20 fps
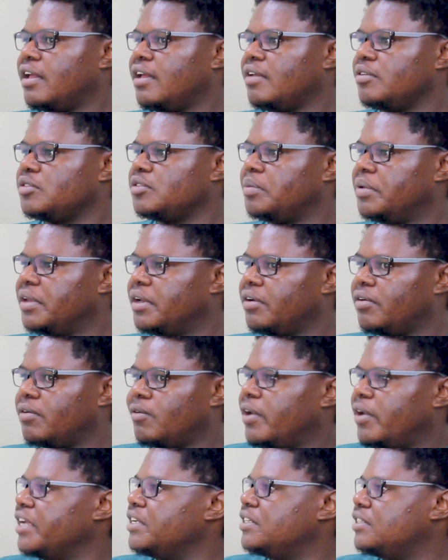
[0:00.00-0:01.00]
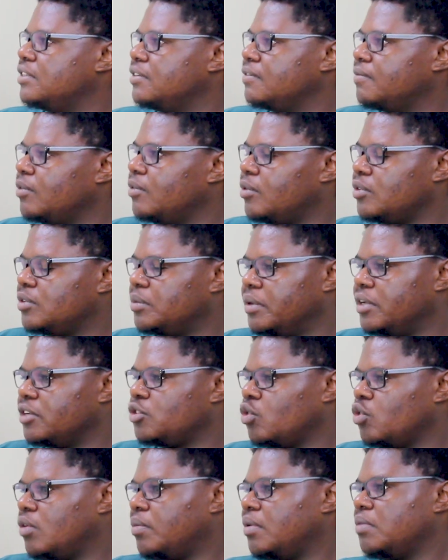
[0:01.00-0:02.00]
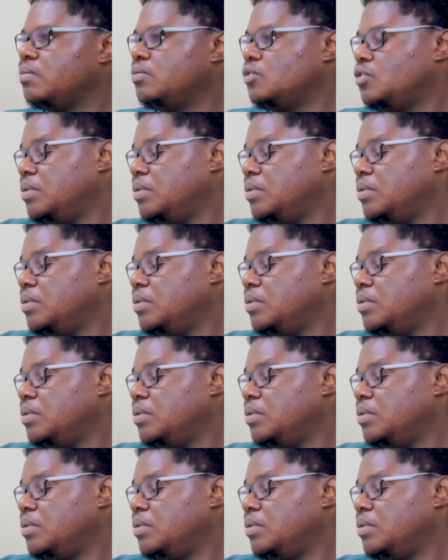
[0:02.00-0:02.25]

To better write or to better talk about